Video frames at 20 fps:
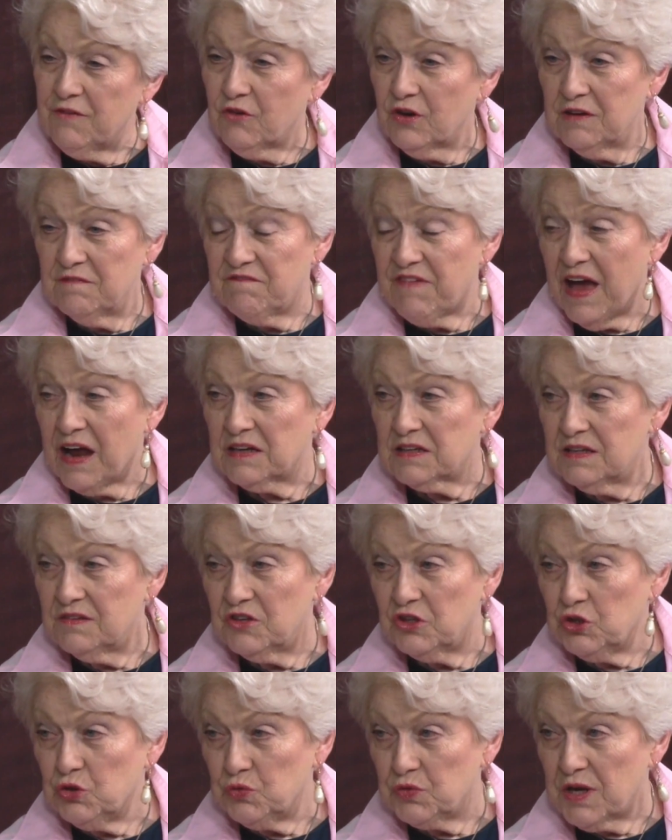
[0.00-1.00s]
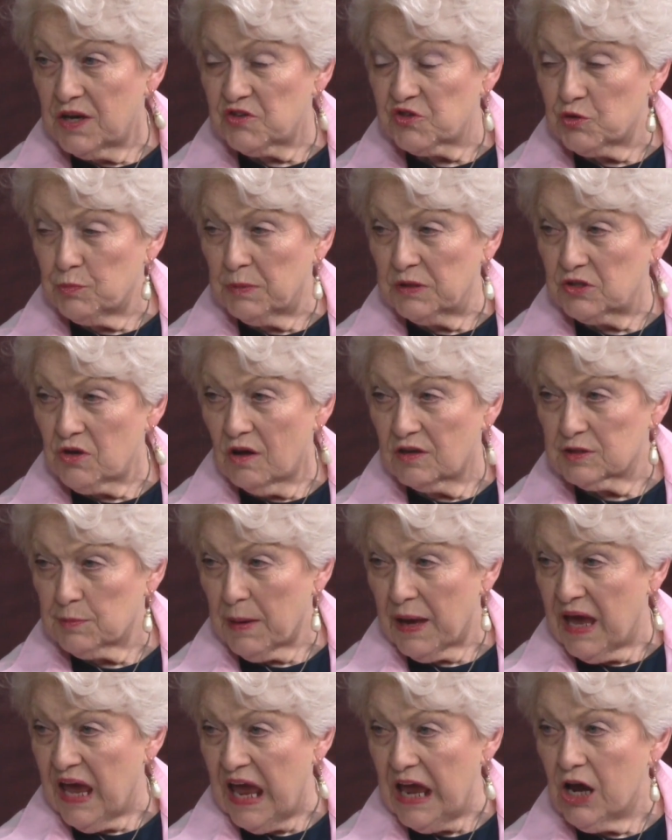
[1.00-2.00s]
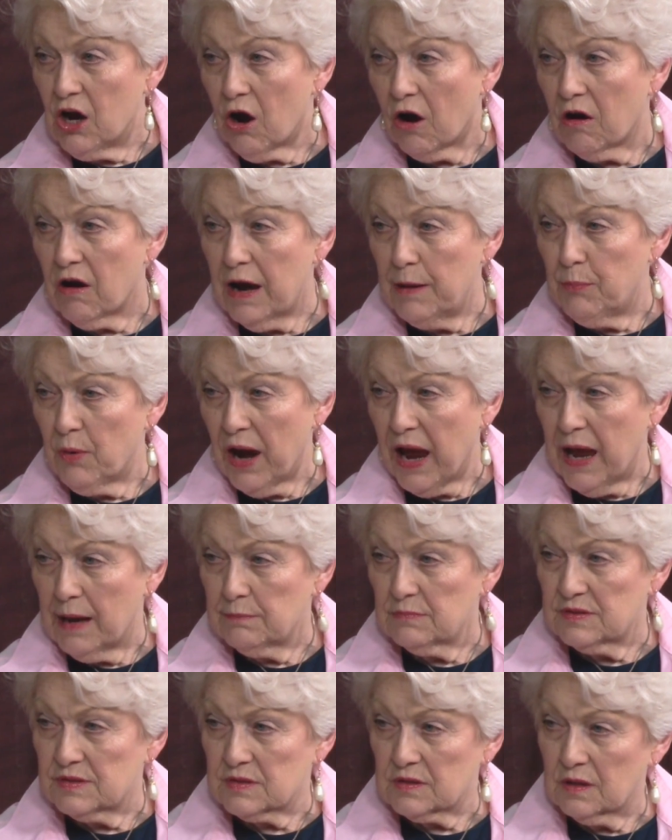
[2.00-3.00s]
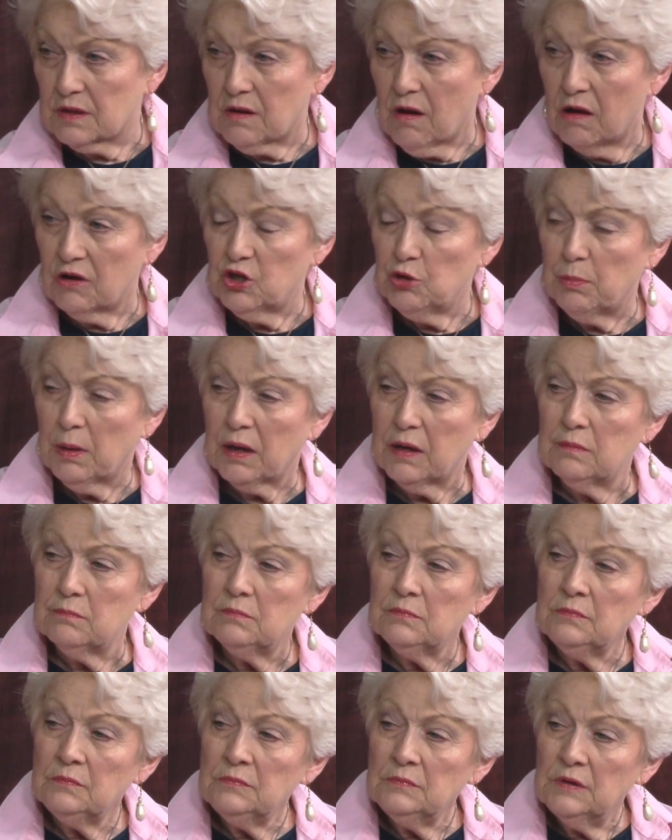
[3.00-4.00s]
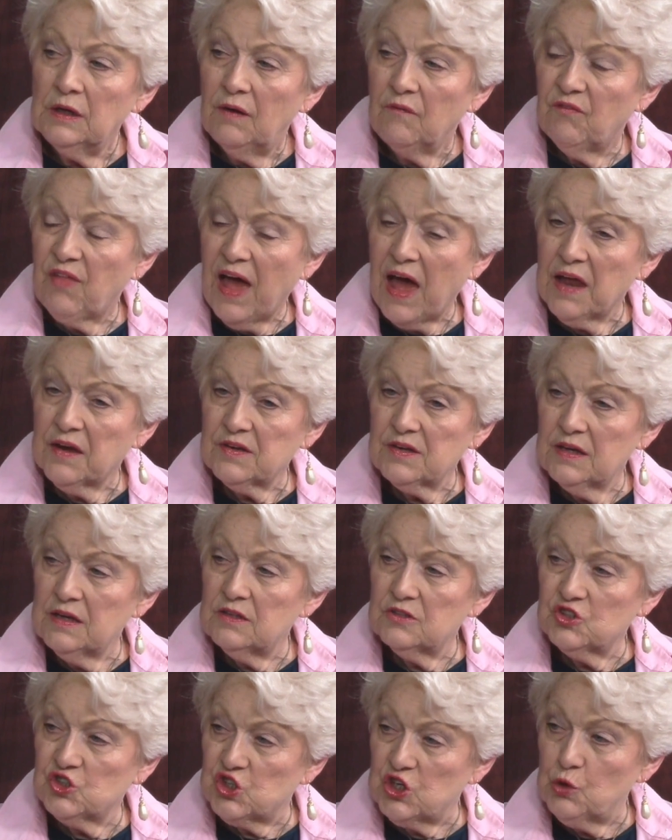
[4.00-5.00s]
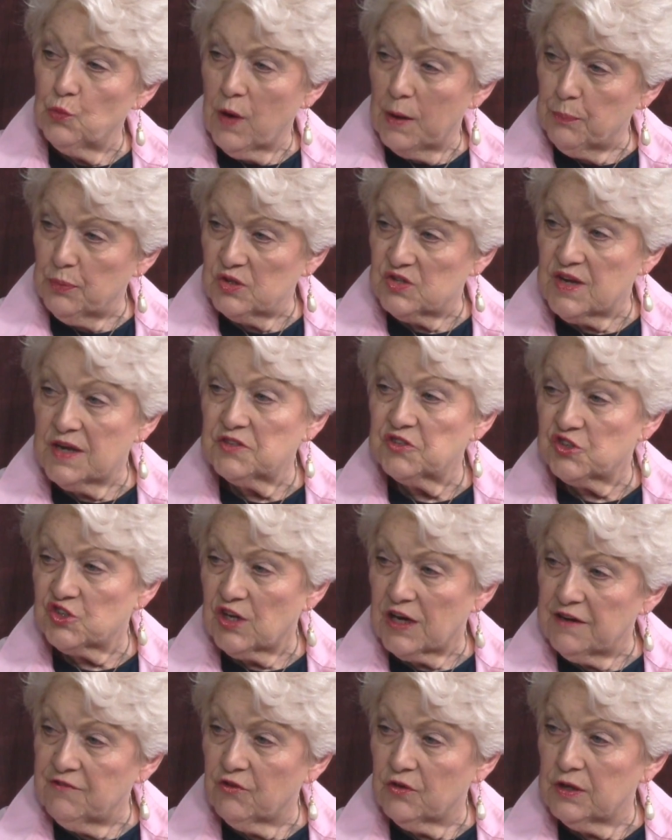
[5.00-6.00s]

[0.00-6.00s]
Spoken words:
In fact, in the New Testament talks about Hagar, Abraham's concubine, that she represents slavery.